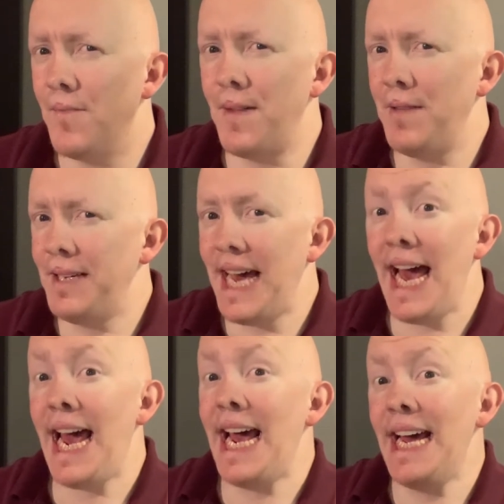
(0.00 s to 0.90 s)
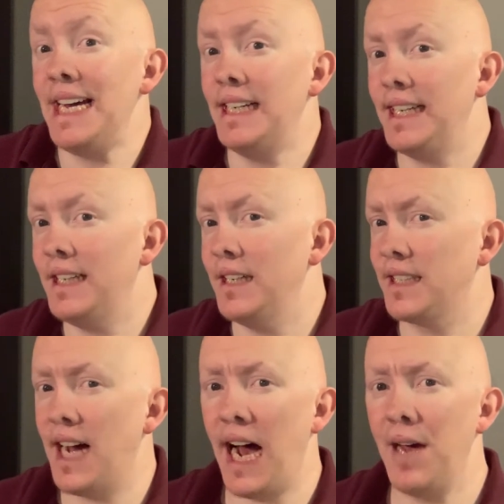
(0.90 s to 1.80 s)
maybe hay
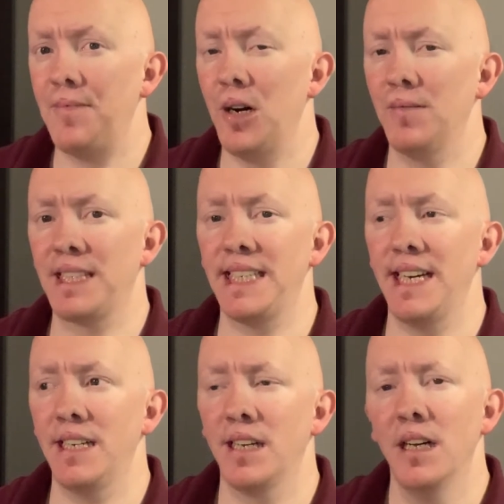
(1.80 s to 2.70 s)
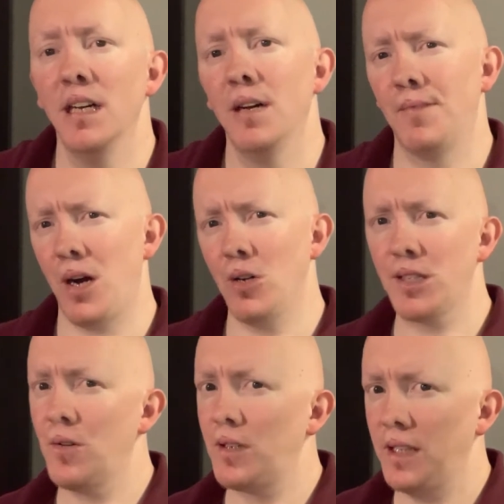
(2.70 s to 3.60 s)
type of scent, but
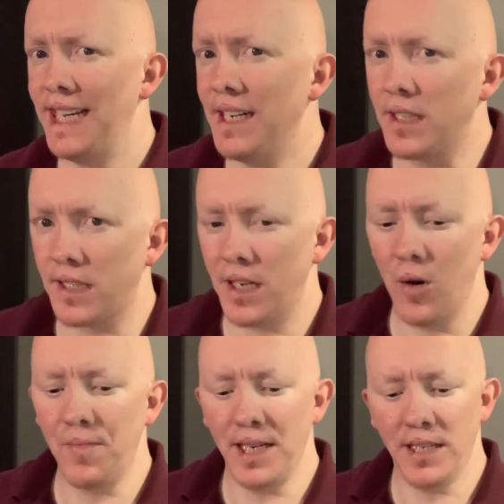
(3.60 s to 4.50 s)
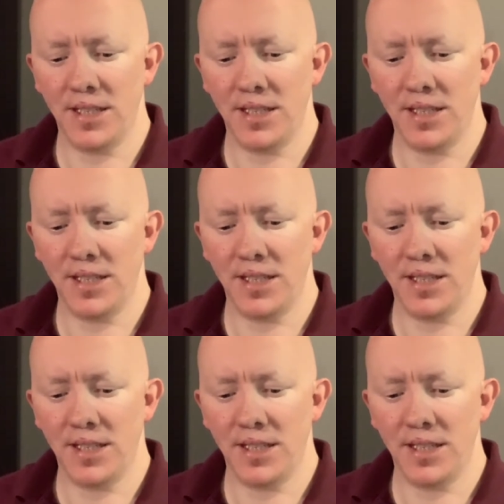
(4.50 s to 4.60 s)
also clean and soapy.